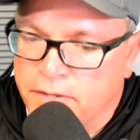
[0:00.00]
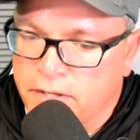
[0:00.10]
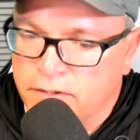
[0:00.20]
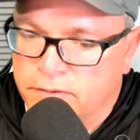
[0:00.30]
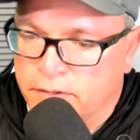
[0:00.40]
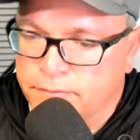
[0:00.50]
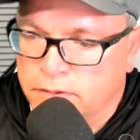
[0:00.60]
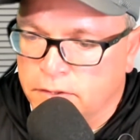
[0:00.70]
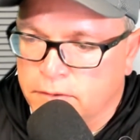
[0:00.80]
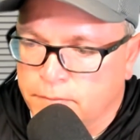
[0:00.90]
that
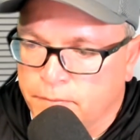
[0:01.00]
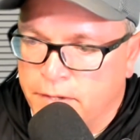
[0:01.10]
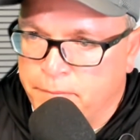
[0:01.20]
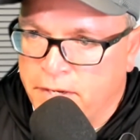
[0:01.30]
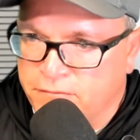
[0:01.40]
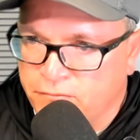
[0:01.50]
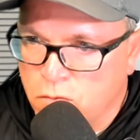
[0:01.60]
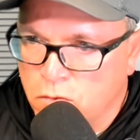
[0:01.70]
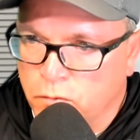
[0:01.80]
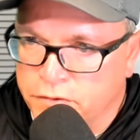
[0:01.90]
I paid
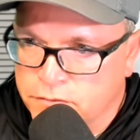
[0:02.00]
for